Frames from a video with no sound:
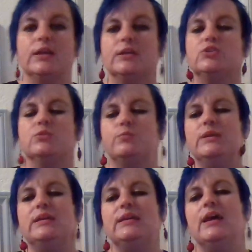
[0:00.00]
It should
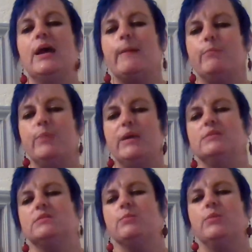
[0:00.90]
be
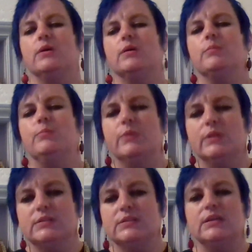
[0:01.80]
based upon
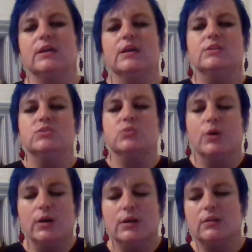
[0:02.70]
ability to
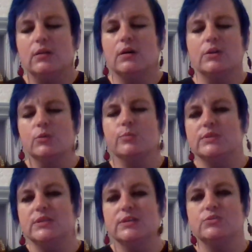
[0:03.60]
unlock your
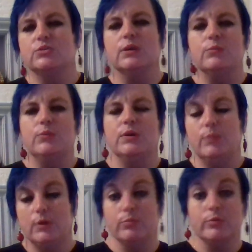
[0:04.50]
potential and be a
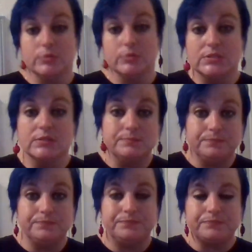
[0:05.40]
better person.
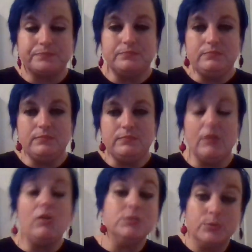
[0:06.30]

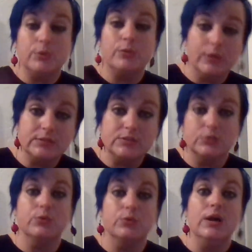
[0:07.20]
Also a threat
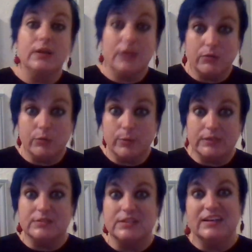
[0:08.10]
to
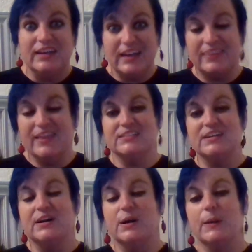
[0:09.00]
government at that
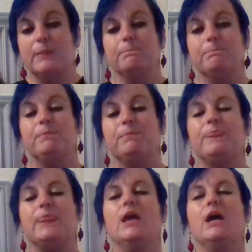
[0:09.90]
time.
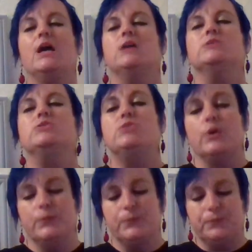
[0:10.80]
So,